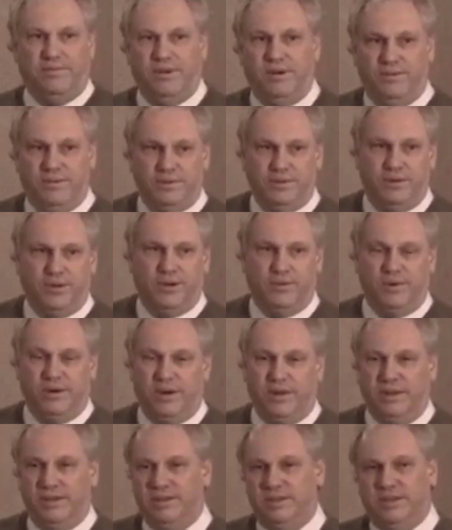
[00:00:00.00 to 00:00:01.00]
Foote was going to want
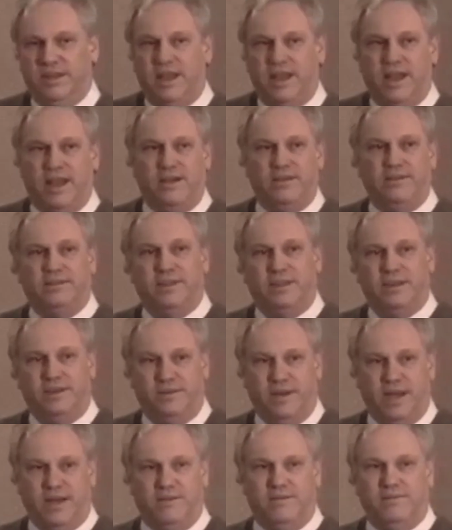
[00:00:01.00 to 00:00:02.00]
to list the house. I knew
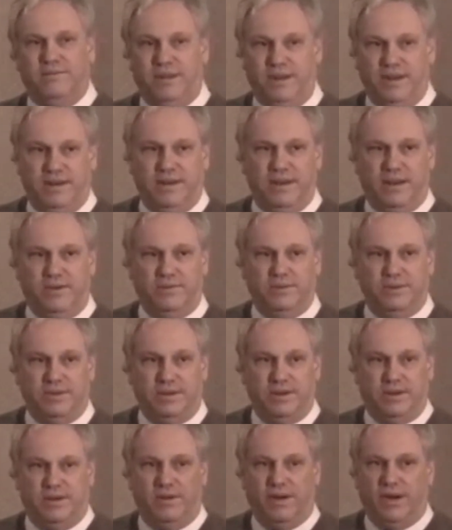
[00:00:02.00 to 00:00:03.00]
Alan Faitel was
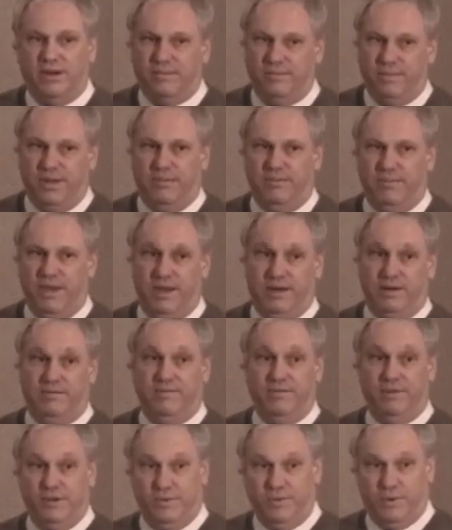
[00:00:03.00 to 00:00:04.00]
going to go out and be a man of
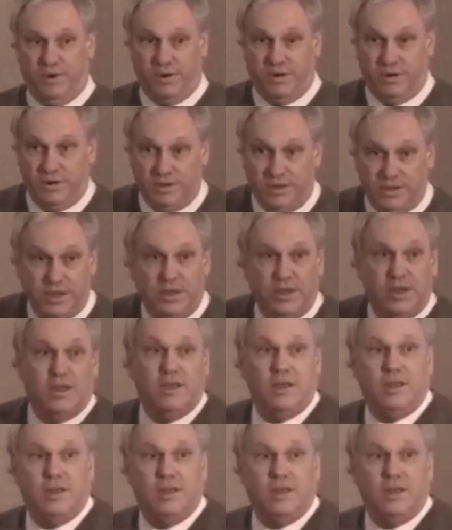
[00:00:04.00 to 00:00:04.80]
few words.